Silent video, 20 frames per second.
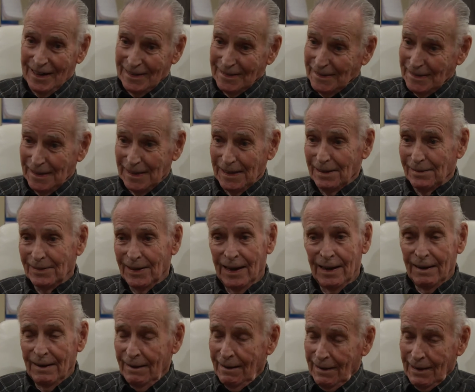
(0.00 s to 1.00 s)
I said,
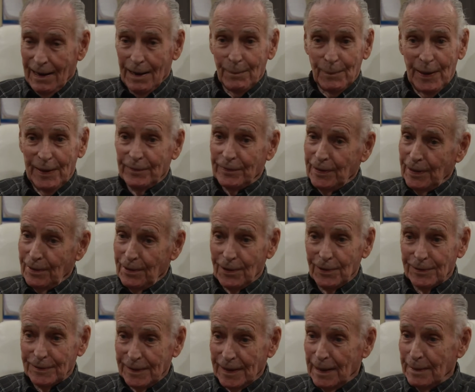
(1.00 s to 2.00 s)
I'm having a
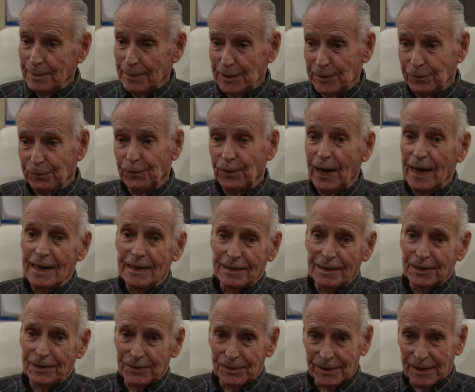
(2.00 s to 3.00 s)
hard time just flying
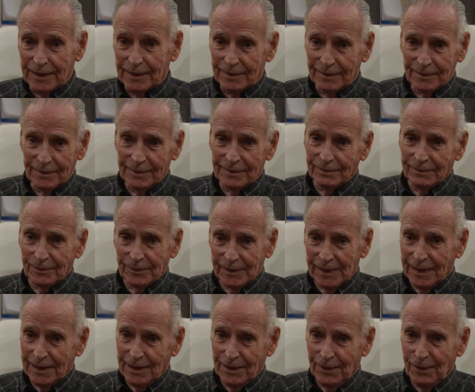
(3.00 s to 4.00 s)
this thing,
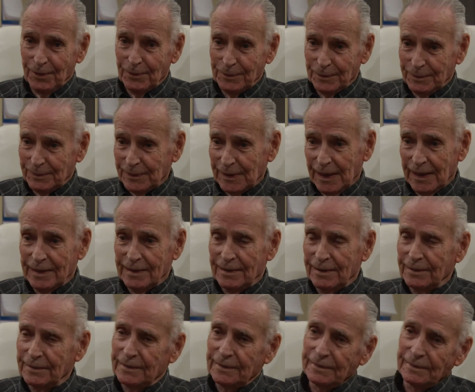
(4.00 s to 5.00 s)
let alone staying
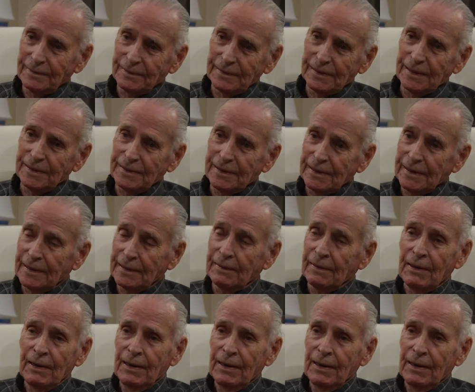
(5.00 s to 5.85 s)
on the thing.